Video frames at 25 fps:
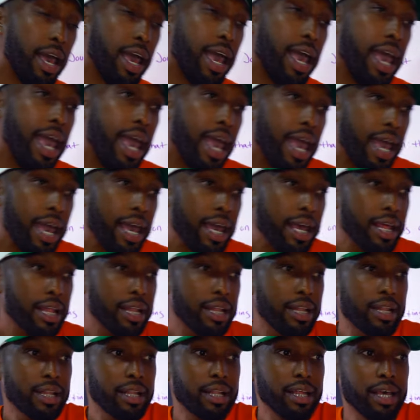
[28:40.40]

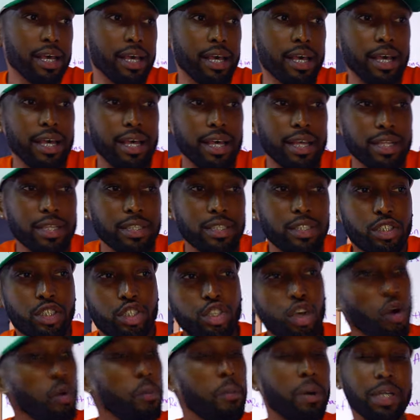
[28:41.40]
And
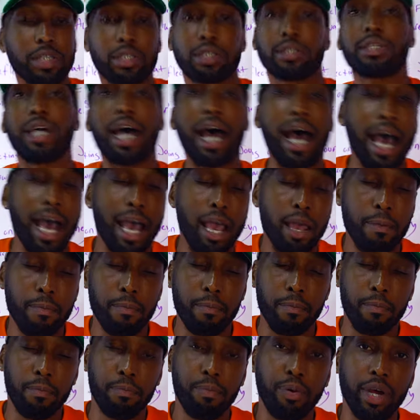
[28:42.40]
so much
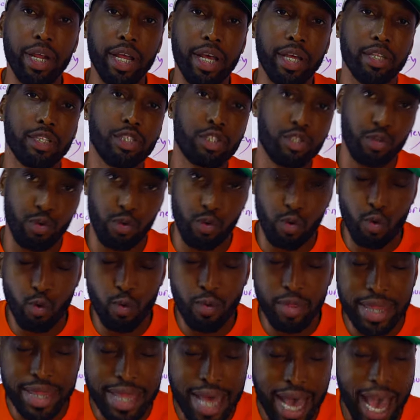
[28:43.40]
time put into
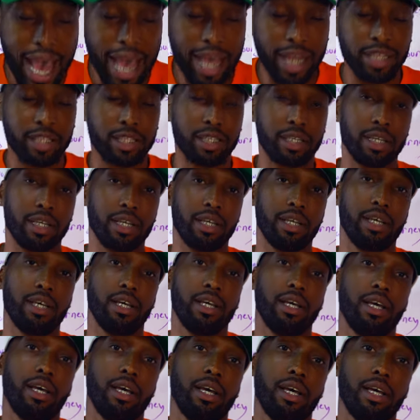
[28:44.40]
that
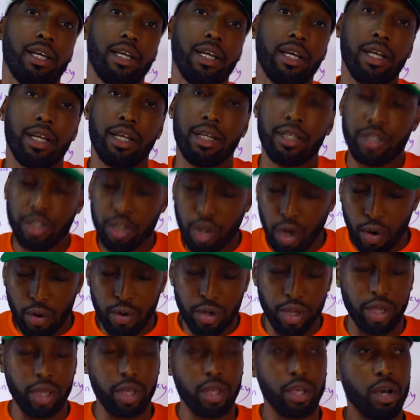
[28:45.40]

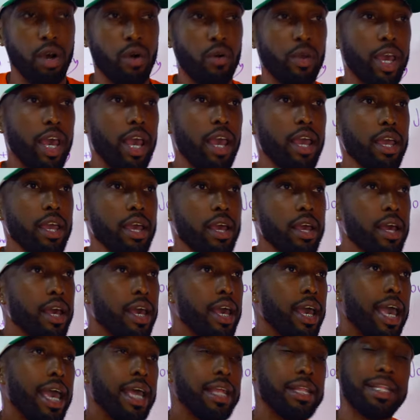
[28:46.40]
journey, okay?
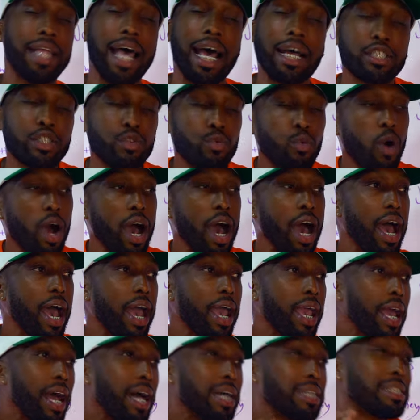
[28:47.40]
And that's
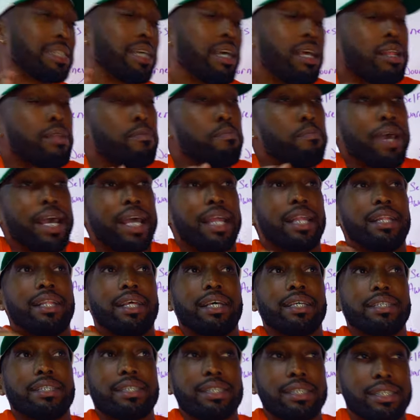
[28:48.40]
why I said, man,
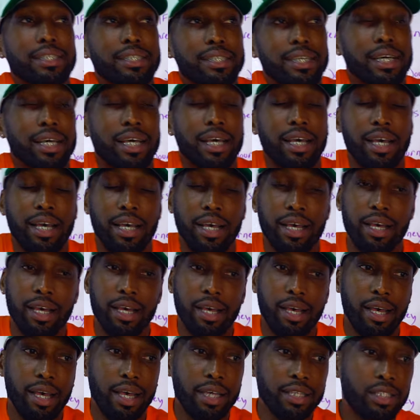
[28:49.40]
this
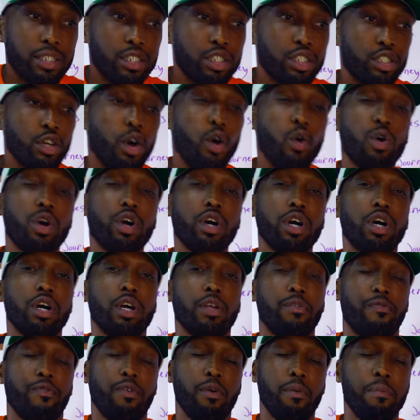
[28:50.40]
is so
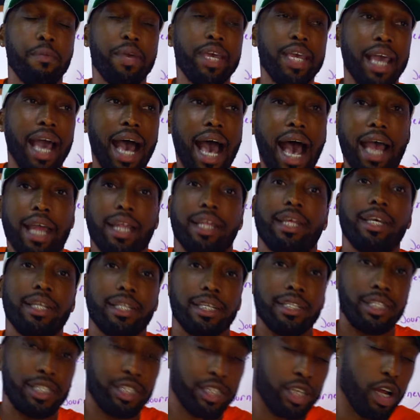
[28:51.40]
good for me. I need
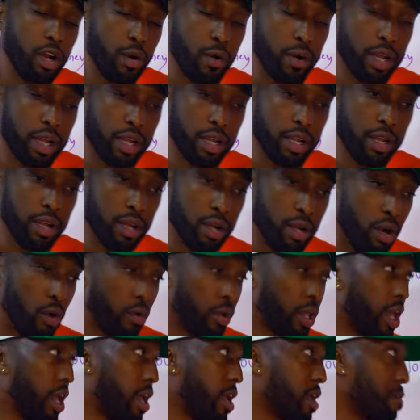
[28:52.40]
to share it,
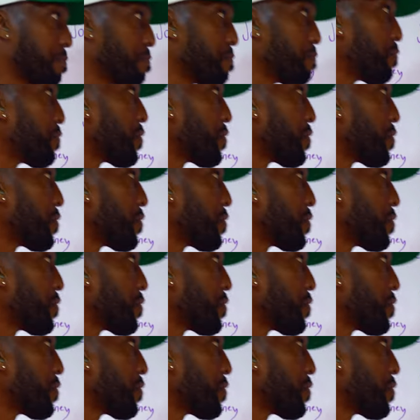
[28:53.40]
okay?